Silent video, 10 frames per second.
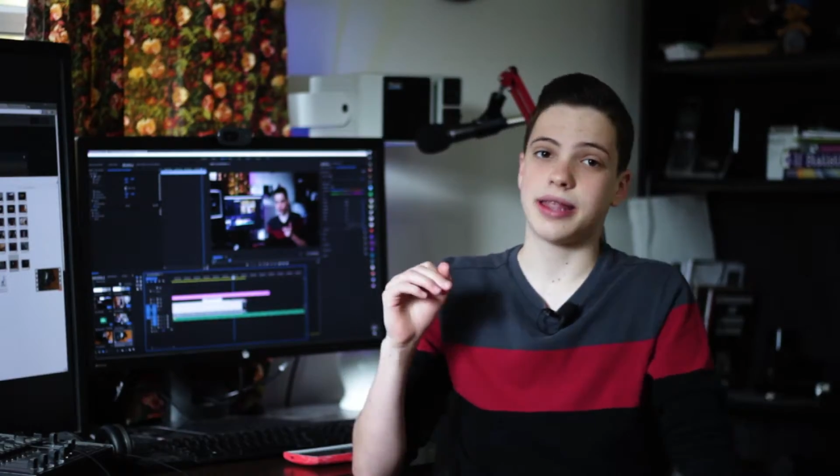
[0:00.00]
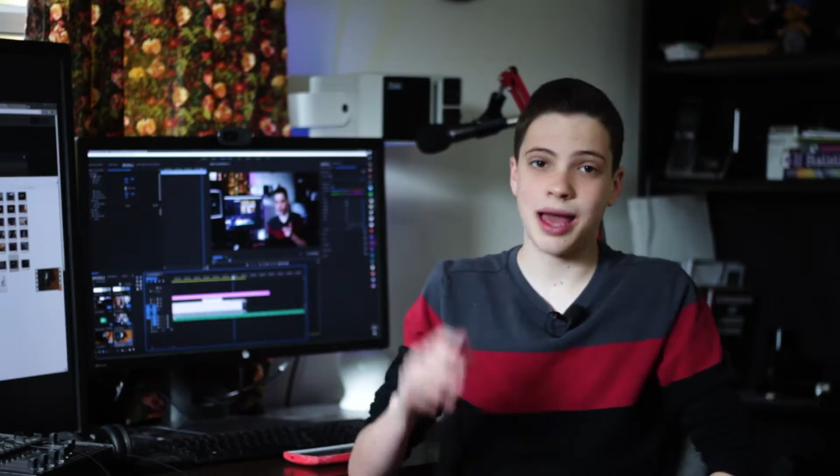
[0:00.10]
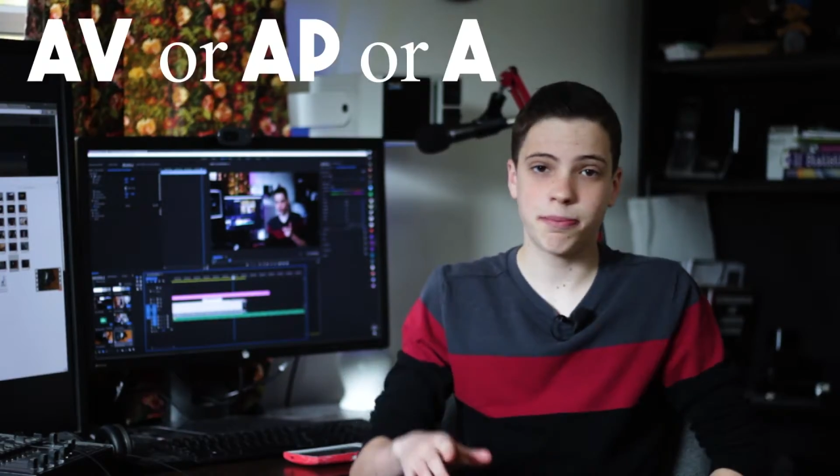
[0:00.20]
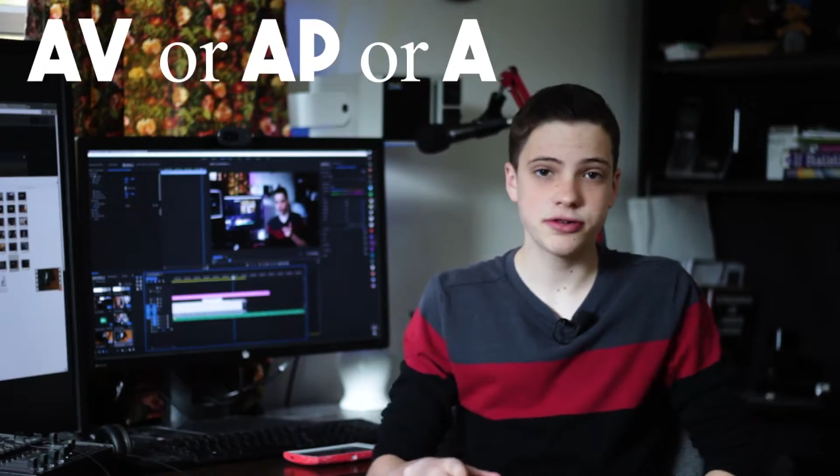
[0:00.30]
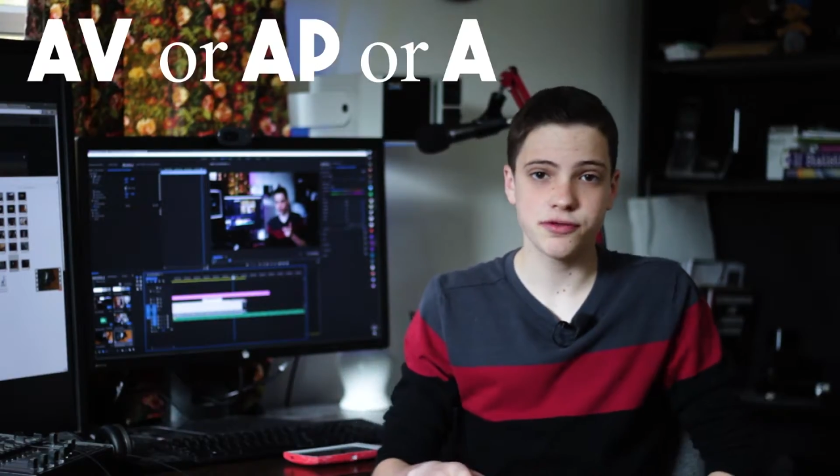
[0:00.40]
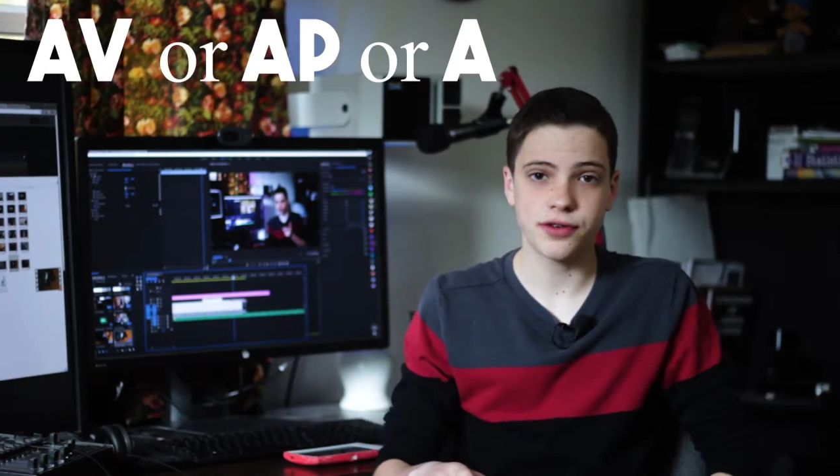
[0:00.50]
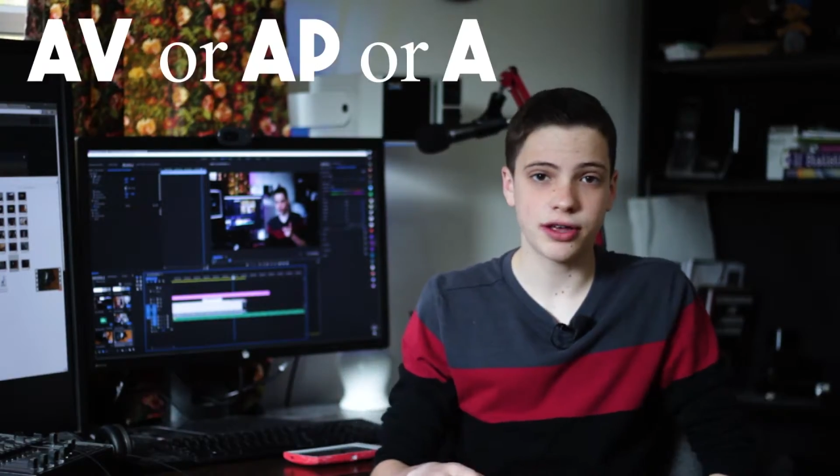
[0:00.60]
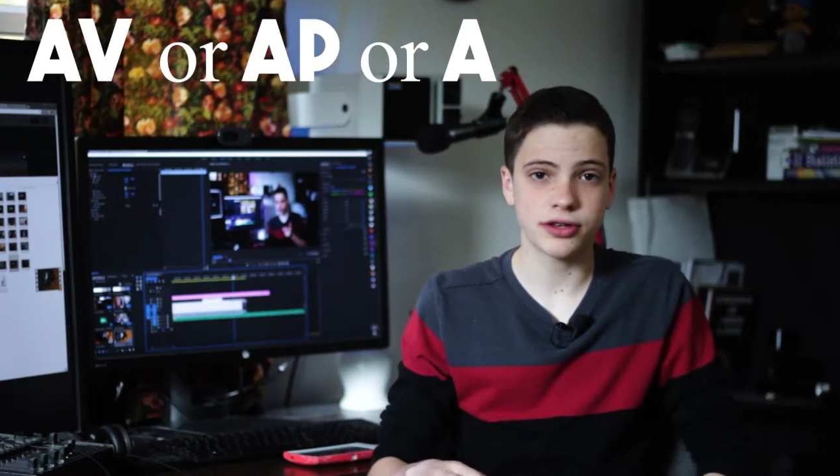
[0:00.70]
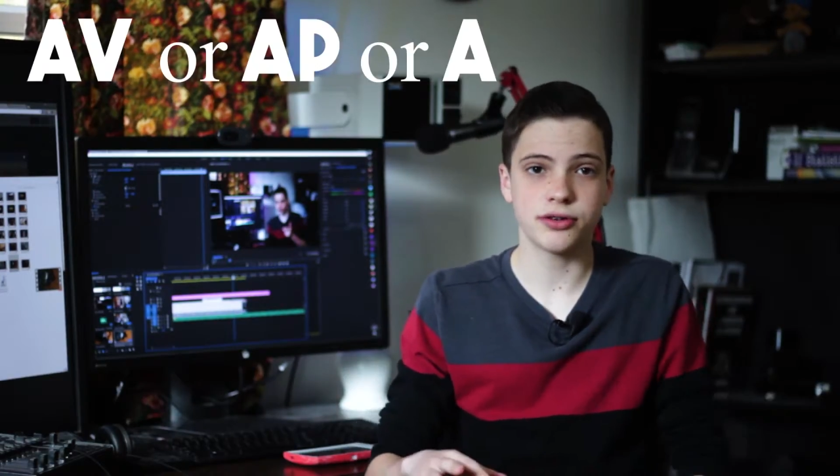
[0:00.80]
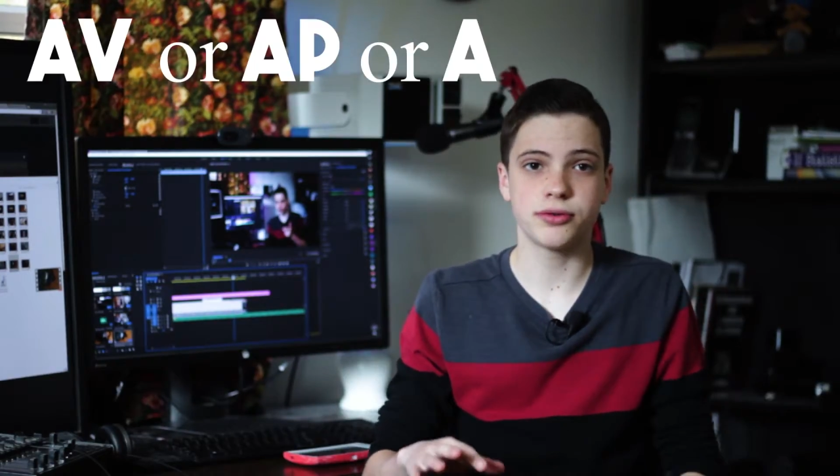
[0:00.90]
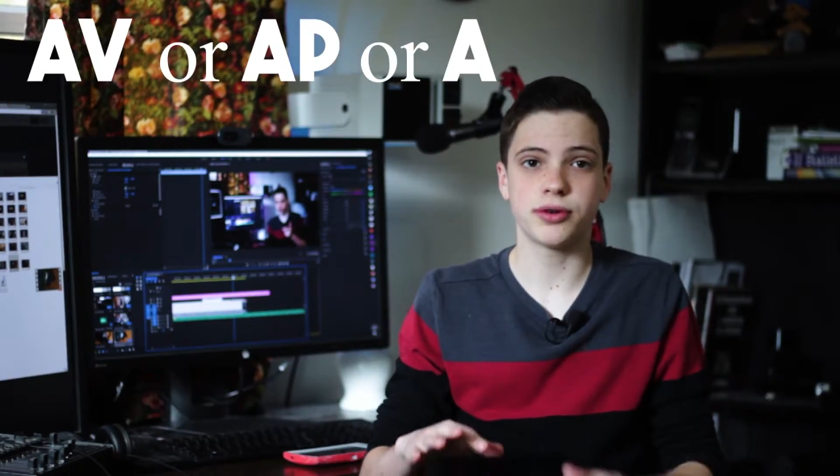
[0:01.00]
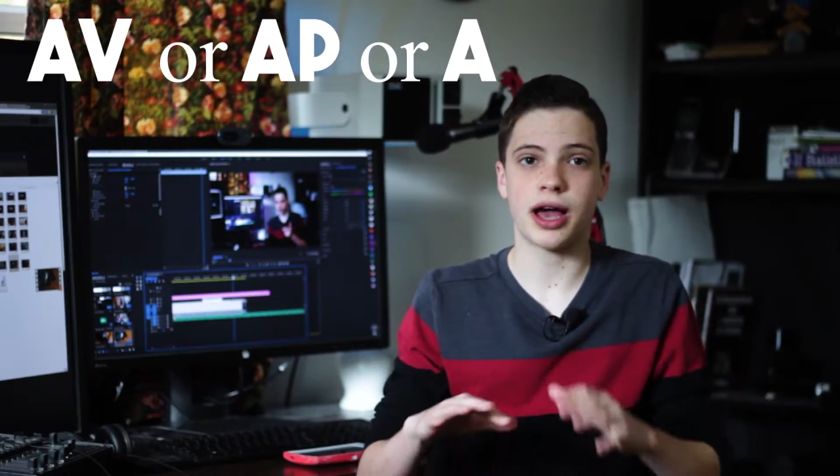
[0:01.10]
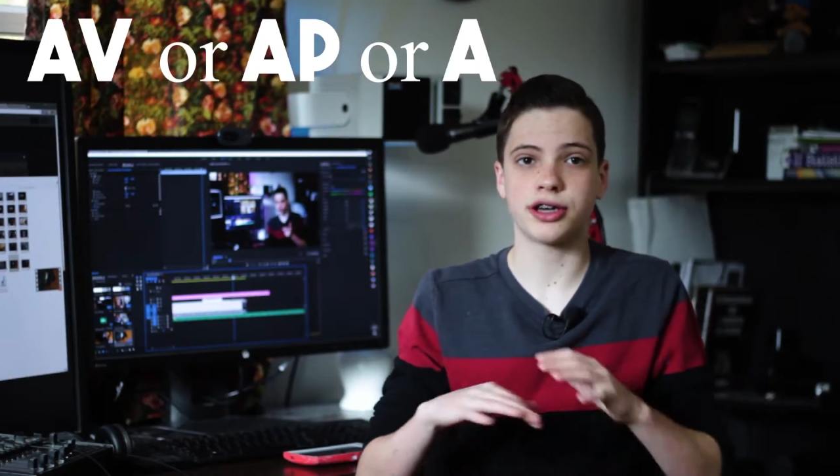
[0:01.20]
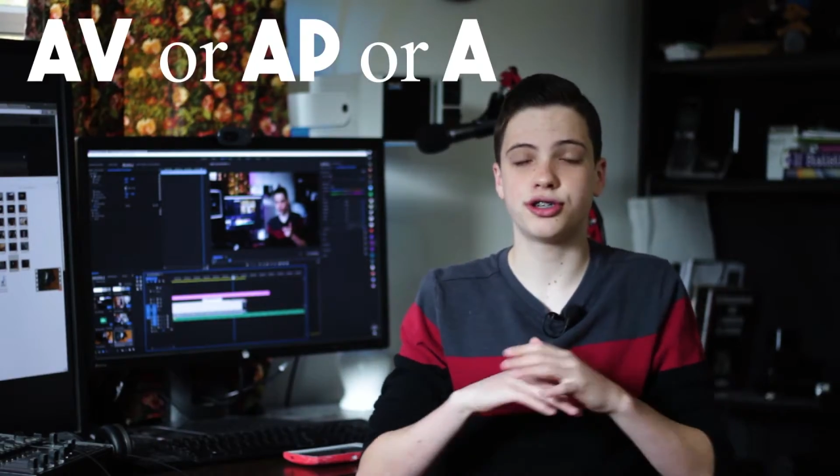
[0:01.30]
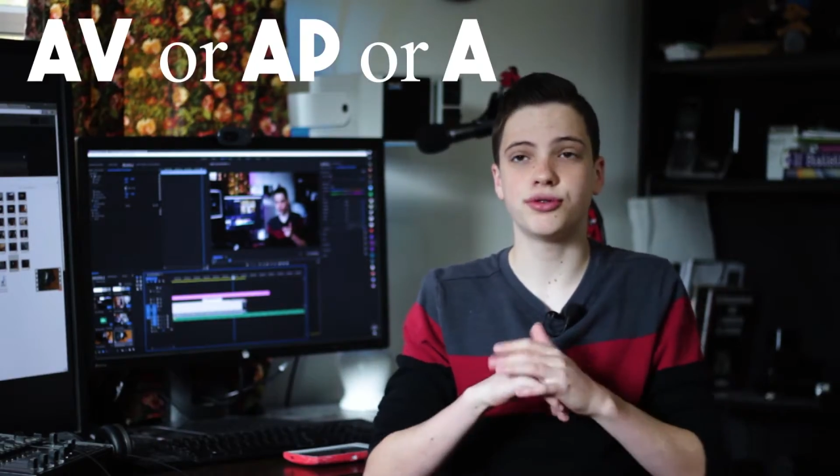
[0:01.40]
Aperture value,
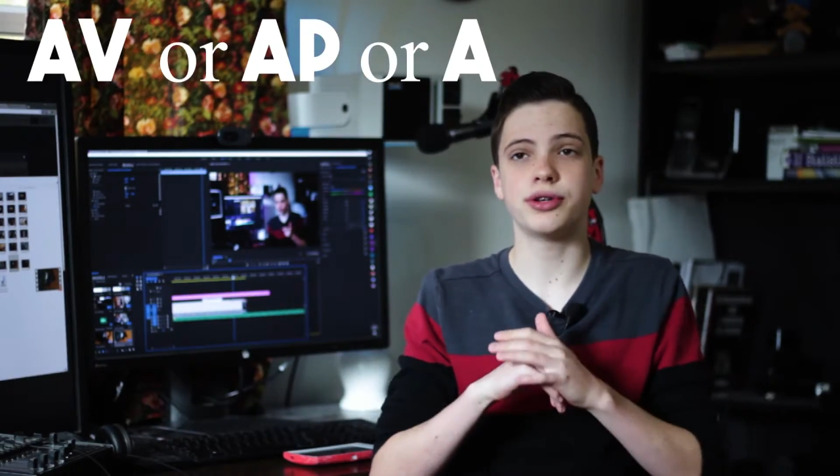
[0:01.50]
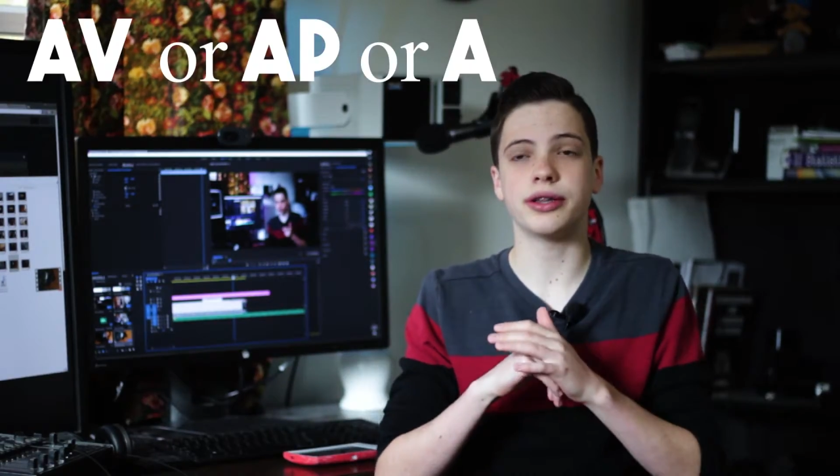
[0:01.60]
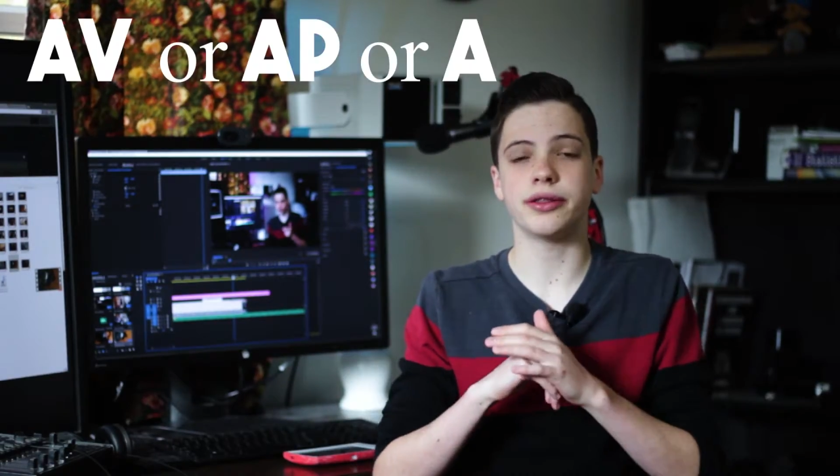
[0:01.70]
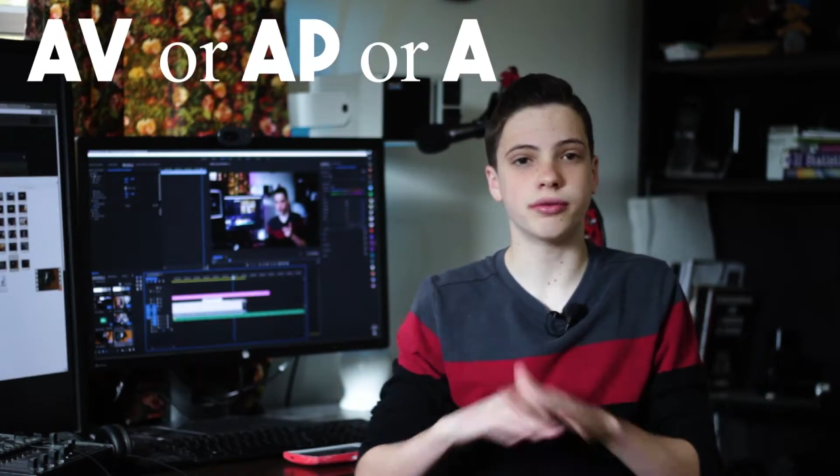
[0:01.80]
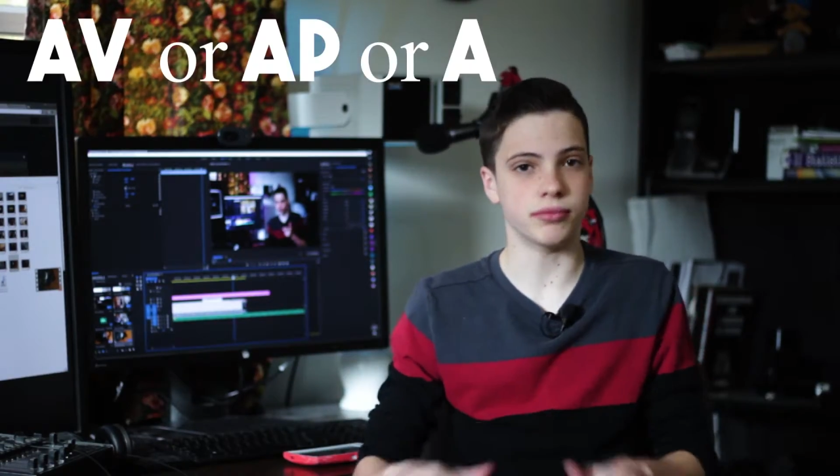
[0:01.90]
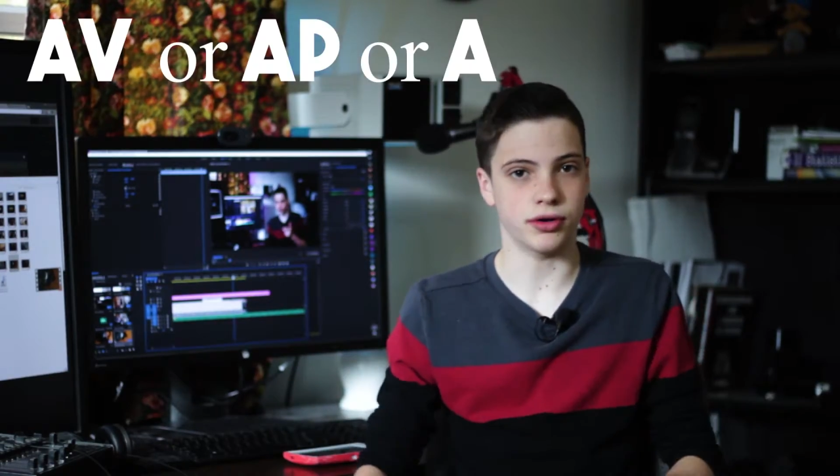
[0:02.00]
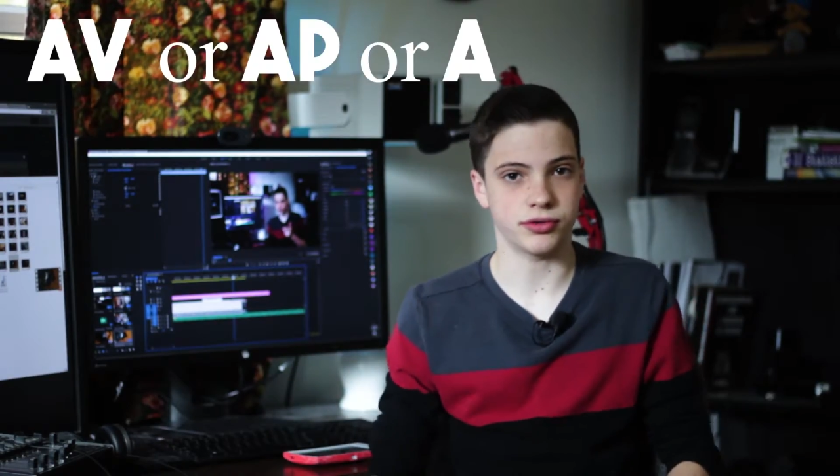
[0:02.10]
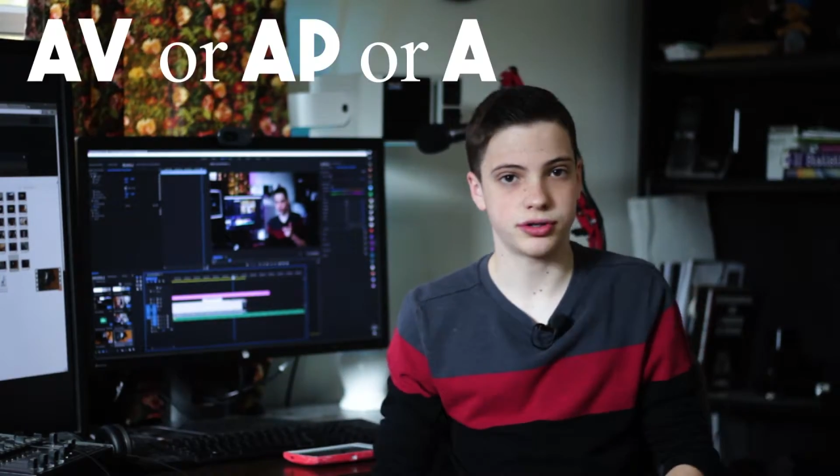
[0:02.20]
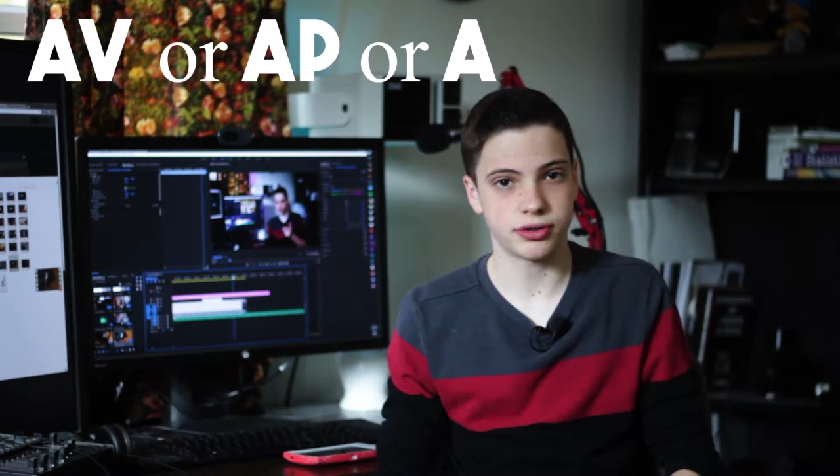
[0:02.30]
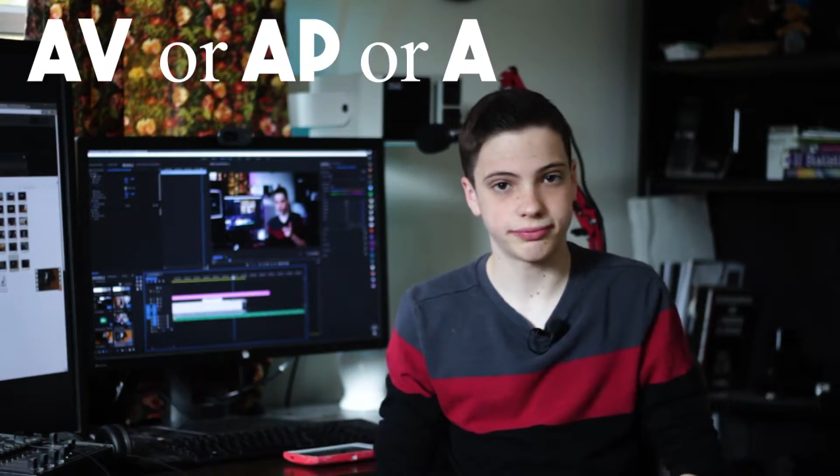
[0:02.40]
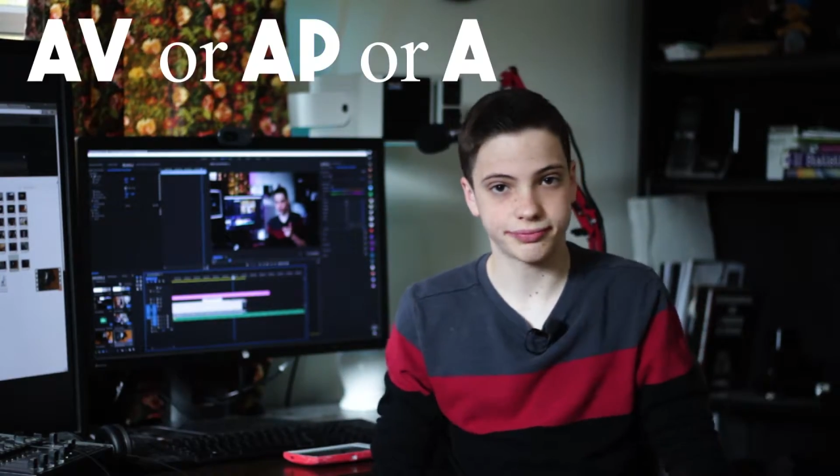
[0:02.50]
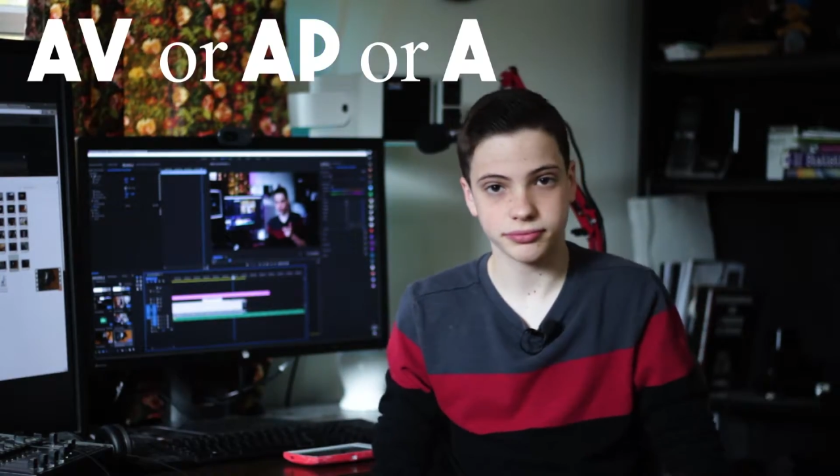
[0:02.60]
I shoot in the most